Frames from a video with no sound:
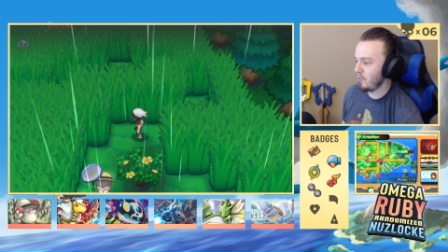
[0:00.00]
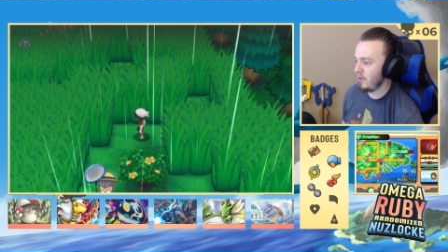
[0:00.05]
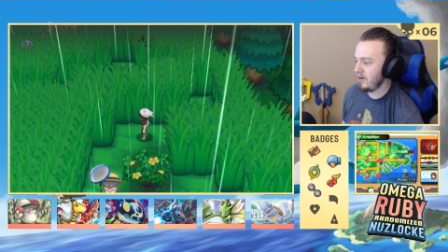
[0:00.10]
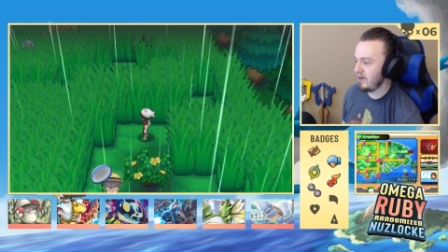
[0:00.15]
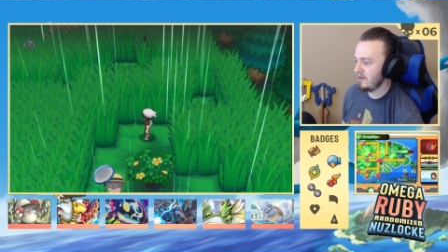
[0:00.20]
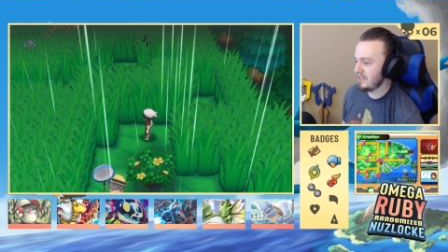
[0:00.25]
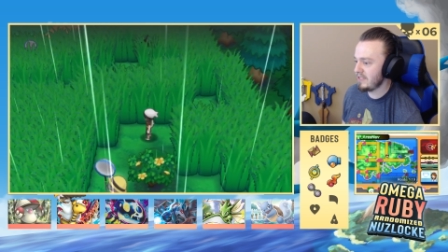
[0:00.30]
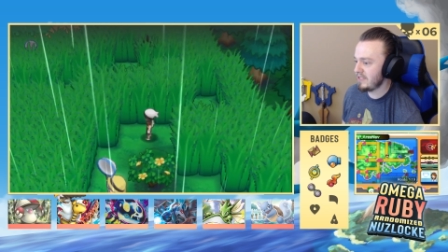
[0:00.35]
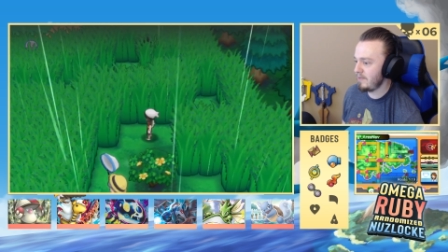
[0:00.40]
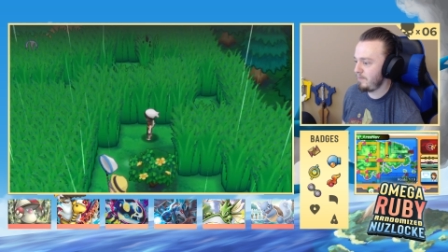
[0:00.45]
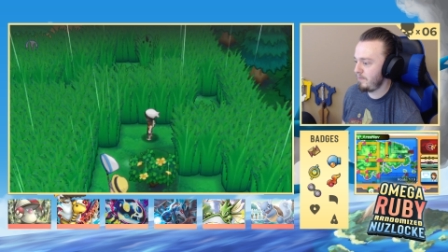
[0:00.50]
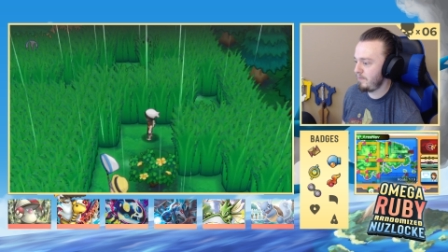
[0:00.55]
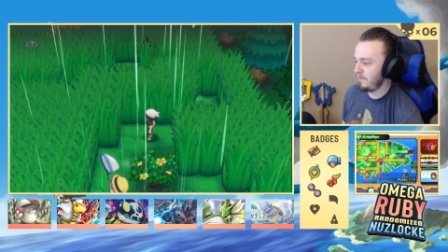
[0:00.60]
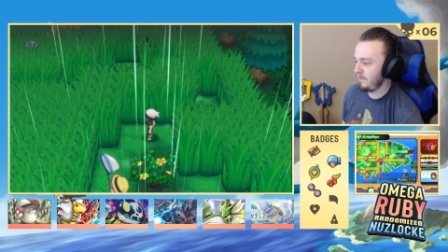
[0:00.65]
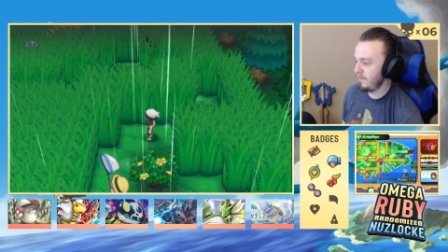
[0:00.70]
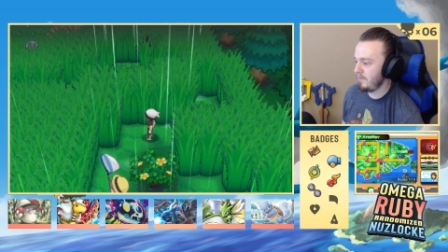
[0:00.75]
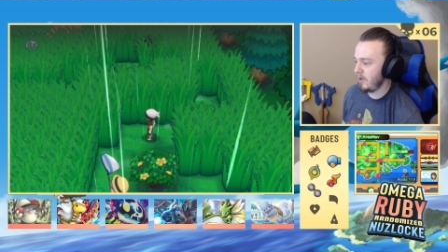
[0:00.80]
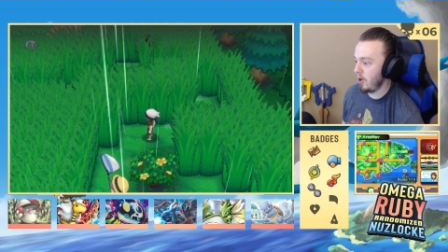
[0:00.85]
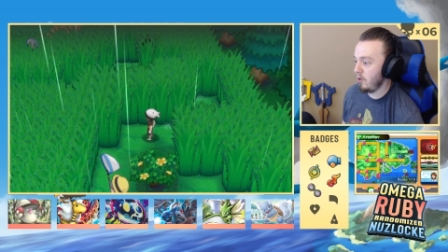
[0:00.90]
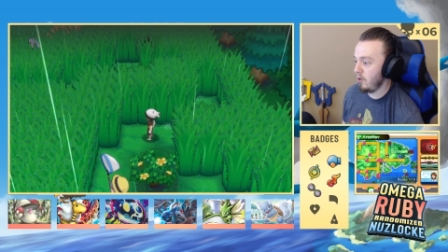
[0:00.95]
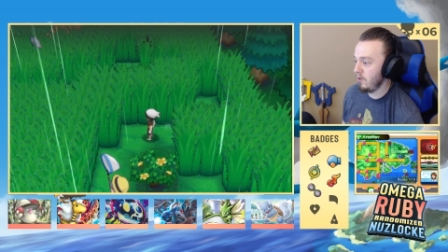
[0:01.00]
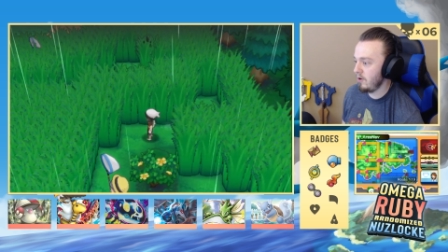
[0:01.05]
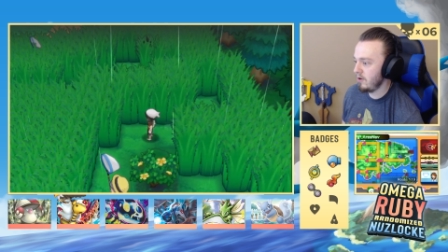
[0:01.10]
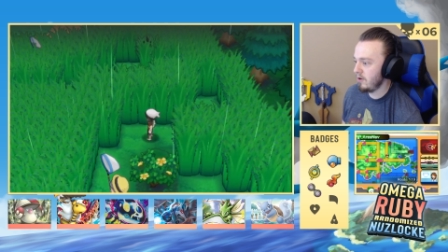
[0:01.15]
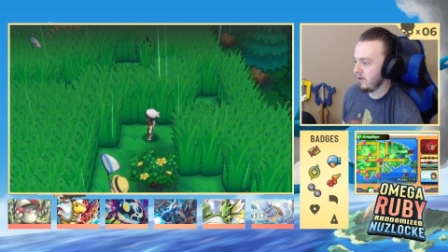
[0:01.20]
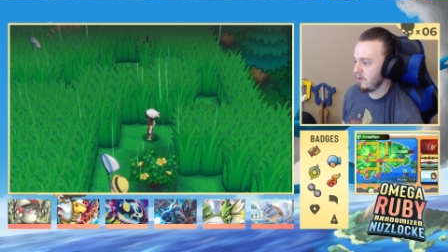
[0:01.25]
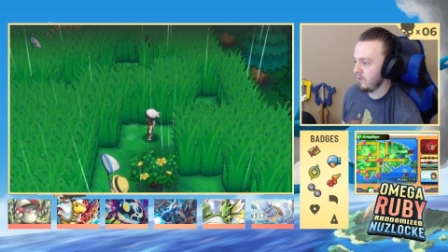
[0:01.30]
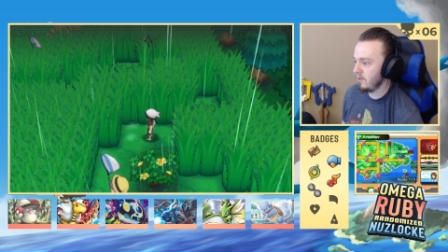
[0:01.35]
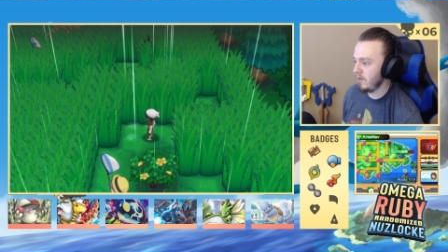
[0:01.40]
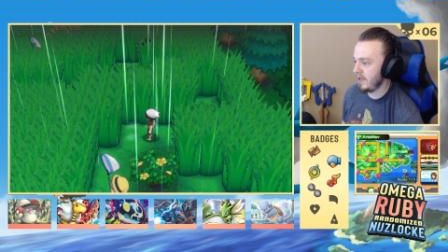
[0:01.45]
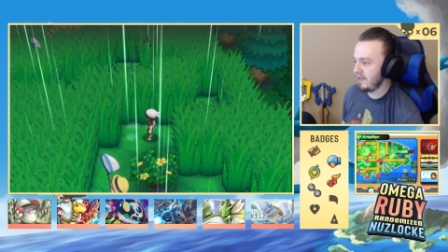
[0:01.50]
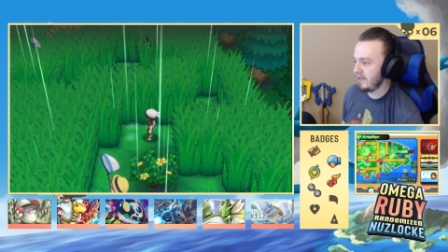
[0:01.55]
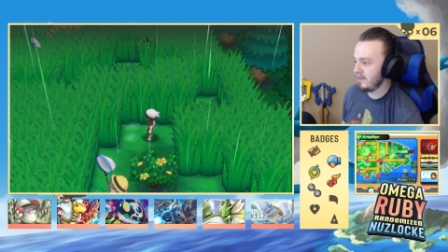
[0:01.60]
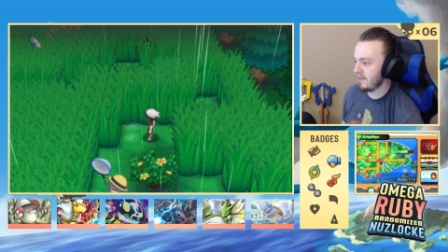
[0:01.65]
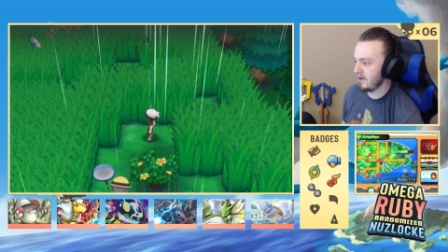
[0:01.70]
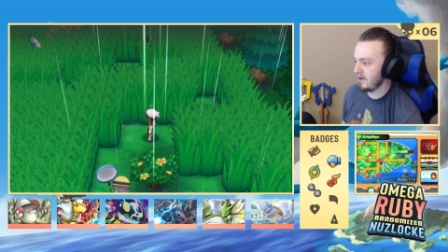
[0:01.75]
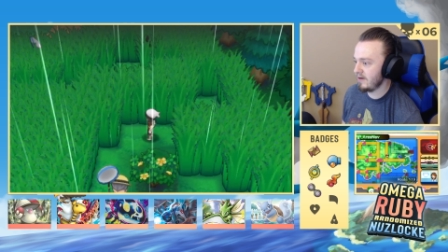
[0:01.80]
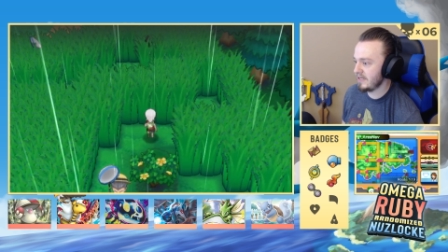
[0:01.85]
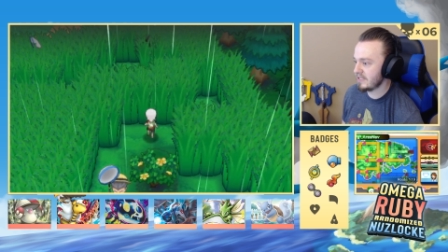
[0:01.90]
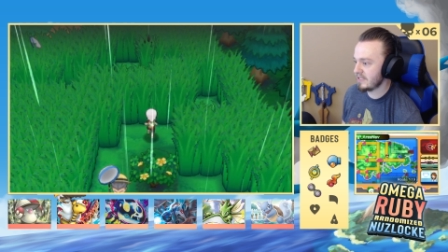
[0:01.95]
where's the... Oh, wait,
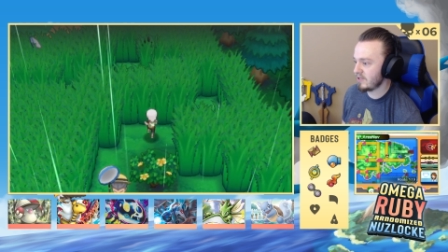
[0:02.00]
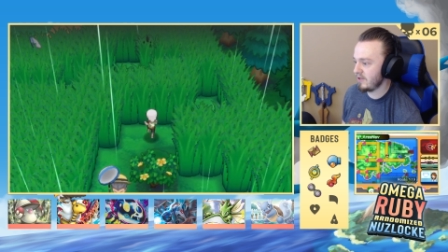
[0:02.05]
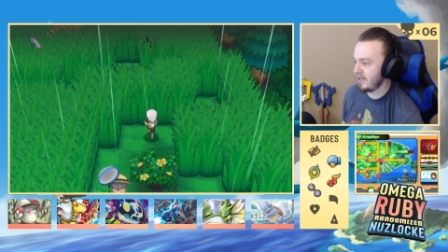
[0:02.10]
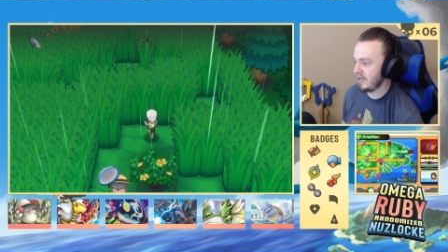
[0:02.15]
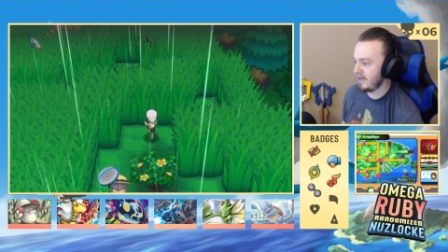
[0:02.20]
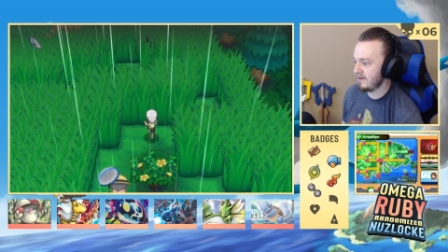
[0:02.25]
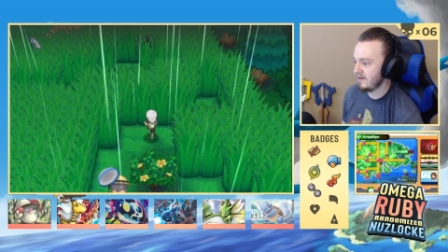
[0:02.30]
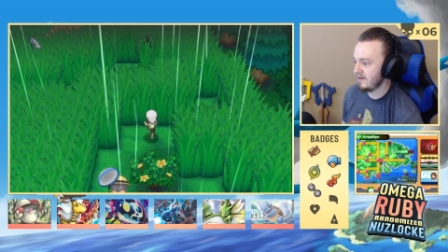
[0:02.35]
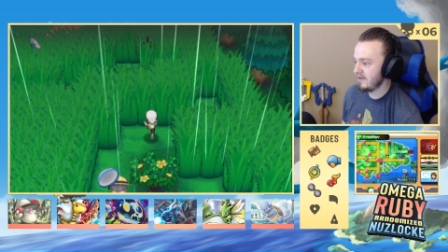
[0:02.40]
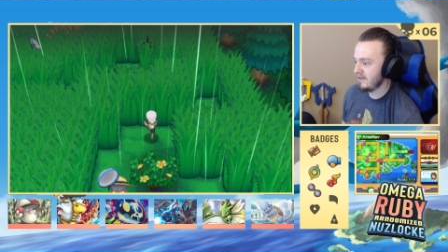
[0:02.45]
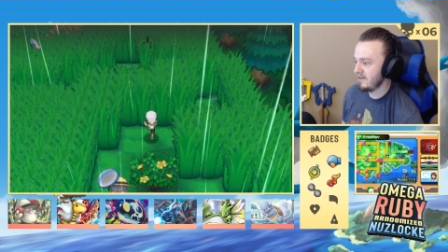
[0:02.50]
there it is. Hold on.